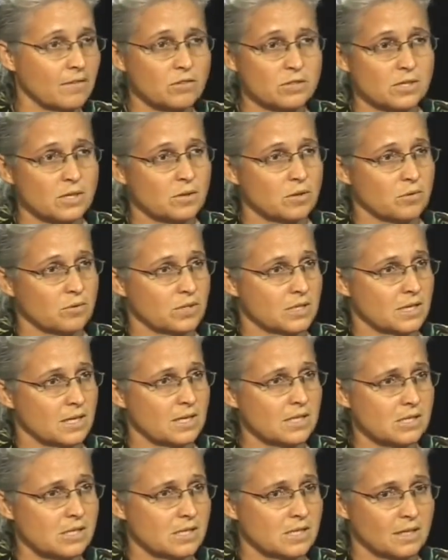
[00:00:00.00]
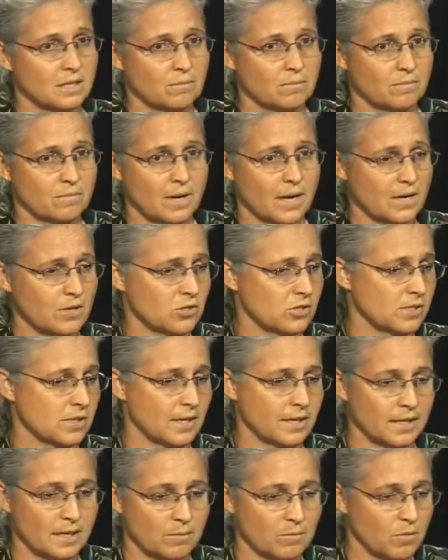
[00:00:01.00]
that you were testing, my
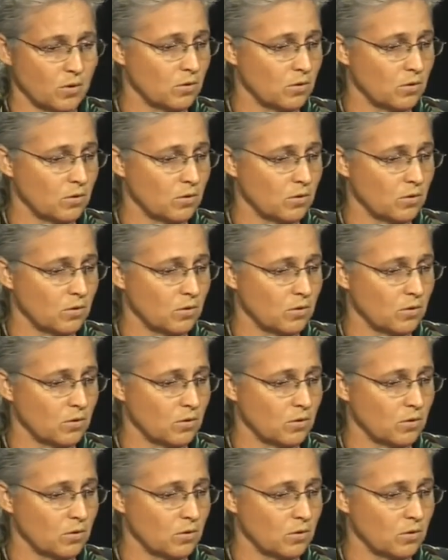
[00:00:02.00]
understanding,